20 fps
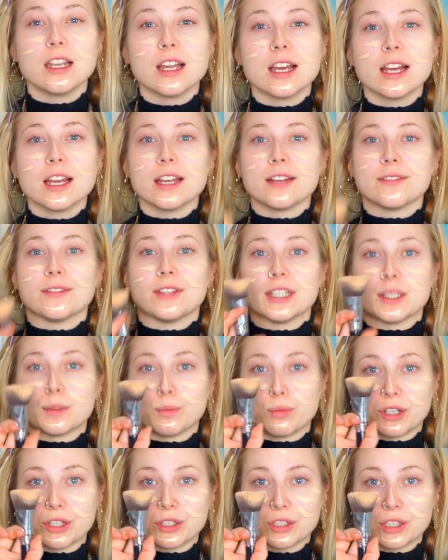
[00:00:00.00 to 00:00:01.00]
Love this
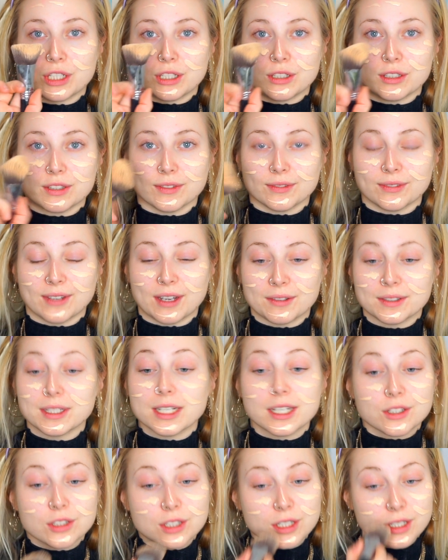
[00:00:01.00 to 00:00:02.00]
brush to use for
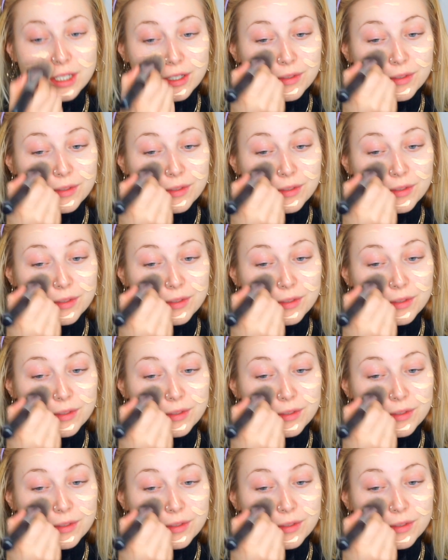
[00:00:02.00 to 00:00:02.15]
foundation.